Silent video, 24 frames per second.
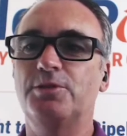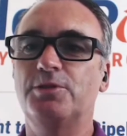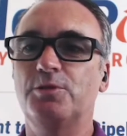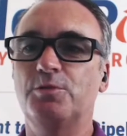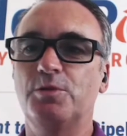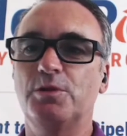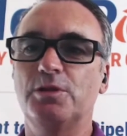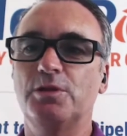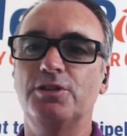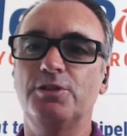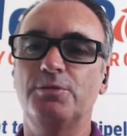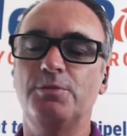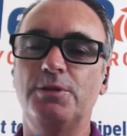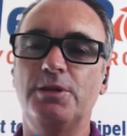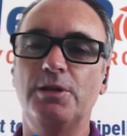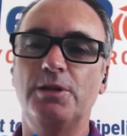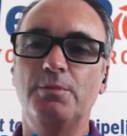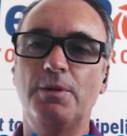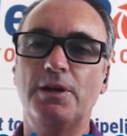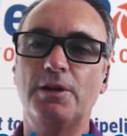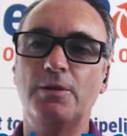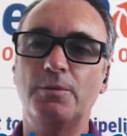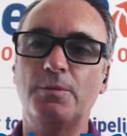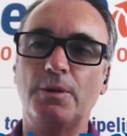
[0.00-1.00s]
The world would be a
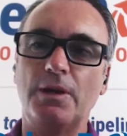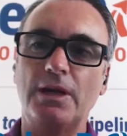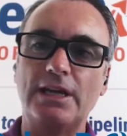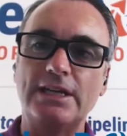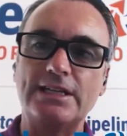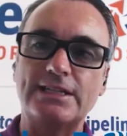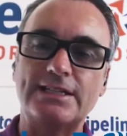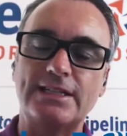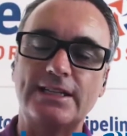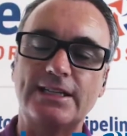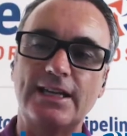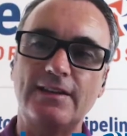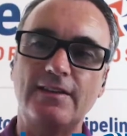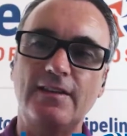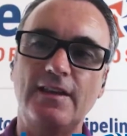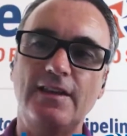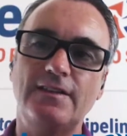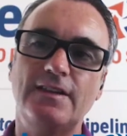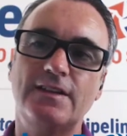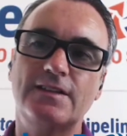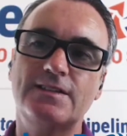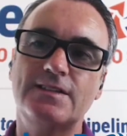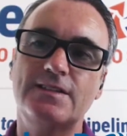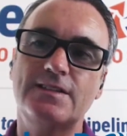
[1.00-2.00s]
better place. And I
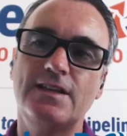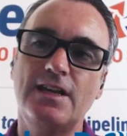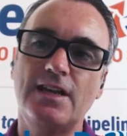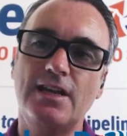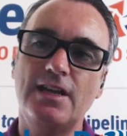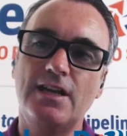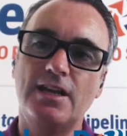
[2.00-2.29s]
think that's